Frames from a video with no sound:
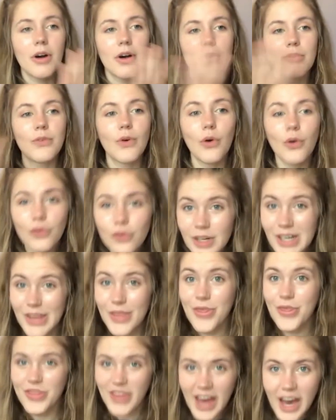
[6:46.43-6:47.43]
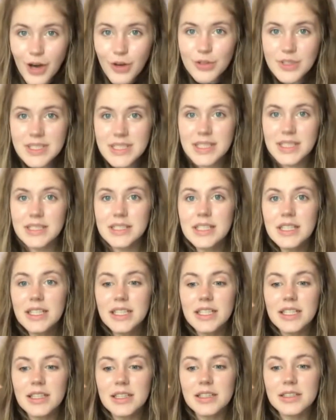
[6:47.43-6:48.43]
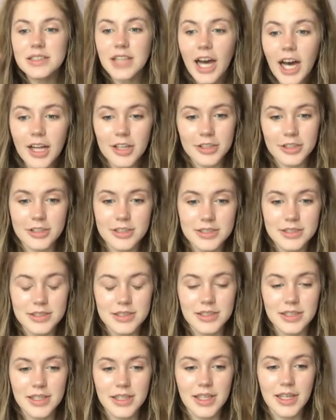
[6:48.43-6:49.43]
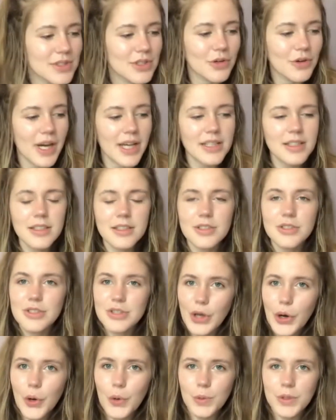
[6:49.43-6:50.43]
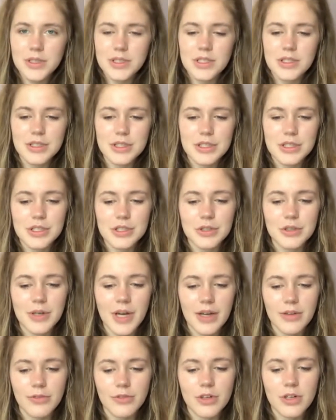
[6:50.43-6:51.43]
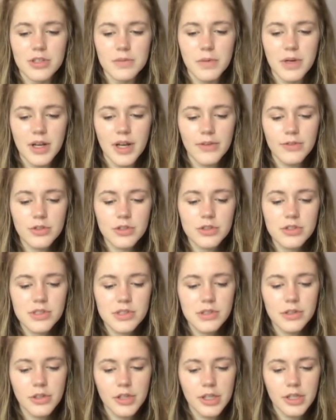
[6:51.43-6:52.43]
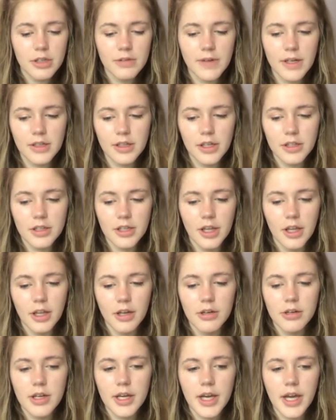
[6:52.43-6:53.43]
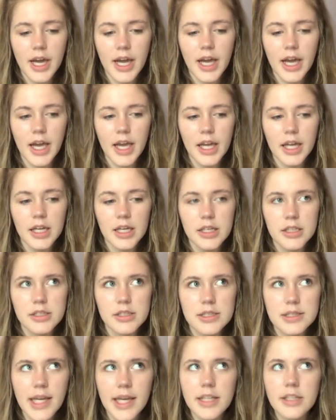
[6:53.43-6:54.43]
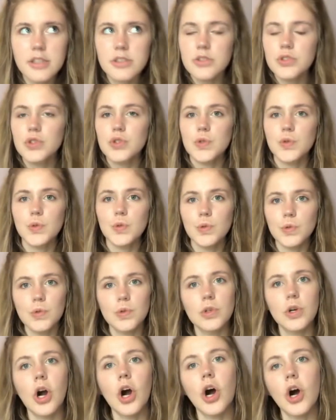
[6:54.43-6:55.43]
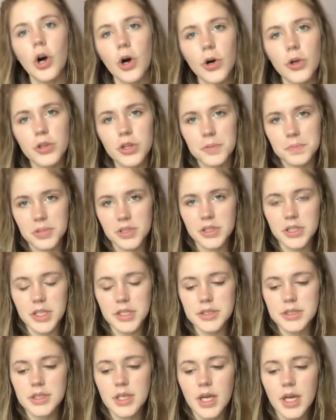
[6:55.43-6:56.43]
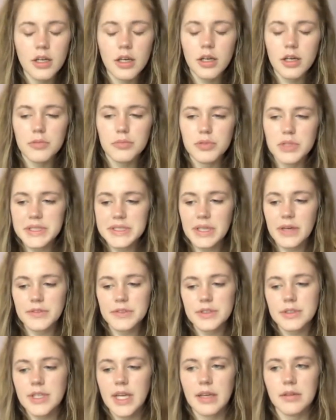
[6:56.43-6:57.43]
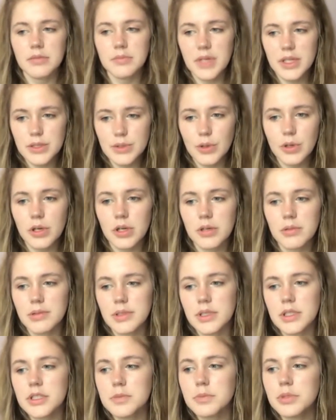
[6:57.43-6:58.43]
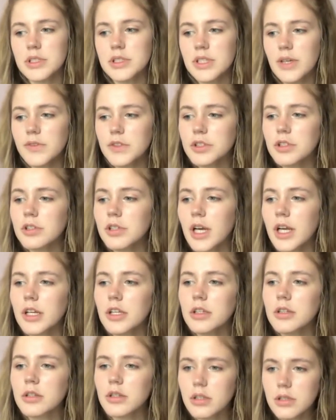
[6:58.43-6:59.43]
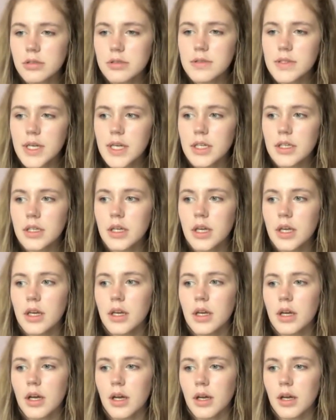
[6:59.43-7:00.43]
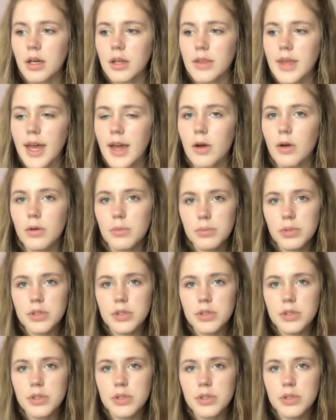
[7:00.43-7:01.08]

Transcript: of over $1,000. So I didn't know what to do at first, but after just looking around on the internet, I decided to call the police. A police officer came to my dorm, and this police officer kind of looked like that